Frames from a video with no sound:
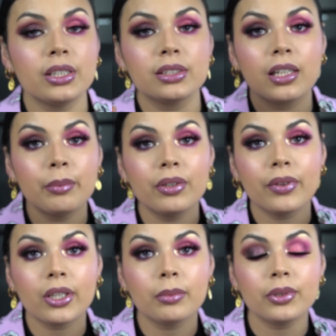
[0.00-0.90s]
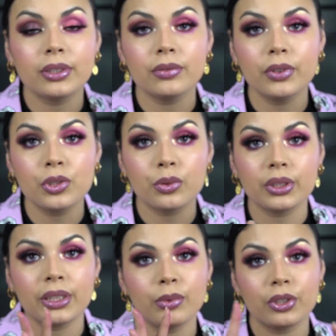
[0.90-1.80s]
is going to be available
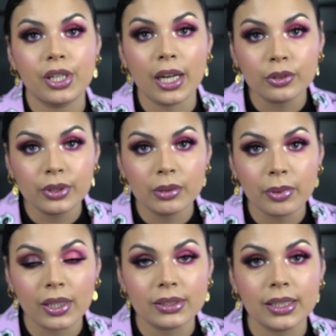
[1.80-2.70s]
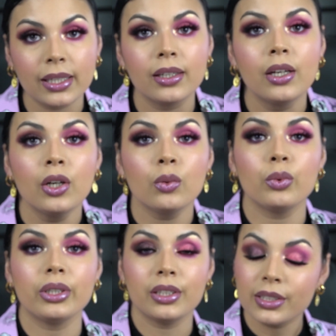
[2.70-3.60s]
individually. We're not doing a box set.
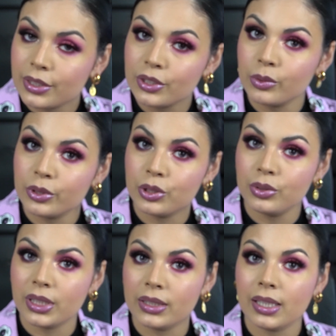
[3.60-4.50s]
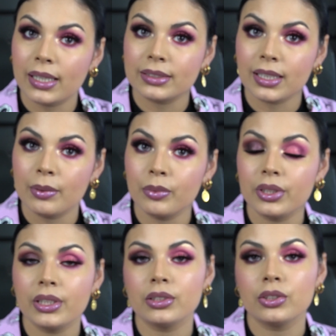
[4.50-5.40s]
We listened to what you said last time with the In